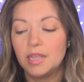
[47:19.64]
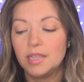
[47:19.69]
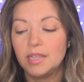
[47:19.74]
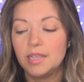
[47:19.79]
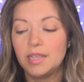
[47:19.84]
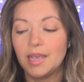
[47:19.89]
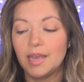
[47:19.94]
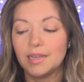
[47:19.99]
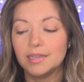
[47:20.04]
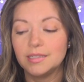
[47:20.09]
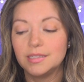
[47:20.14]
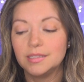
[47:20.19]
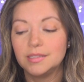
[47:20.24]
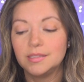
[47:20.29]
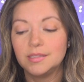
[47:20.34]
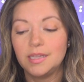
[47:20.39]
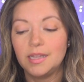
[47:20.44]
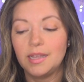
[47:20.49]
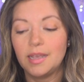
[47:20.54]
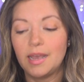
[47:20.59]
He had to
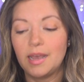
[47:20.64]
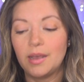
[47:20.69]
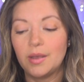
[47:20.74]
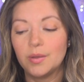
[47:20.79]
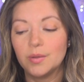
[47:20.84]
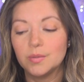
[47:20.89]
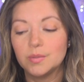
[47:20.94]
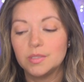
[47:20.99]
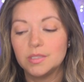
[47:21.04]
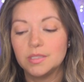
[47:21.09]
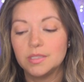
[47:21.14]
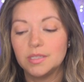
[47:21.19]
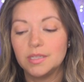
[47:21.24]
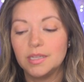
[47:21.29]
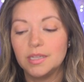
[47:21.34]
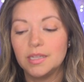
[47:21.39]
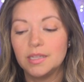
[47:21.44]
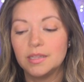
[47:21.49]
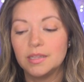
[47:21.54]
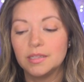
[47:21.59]
stay out
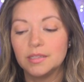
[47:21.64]
in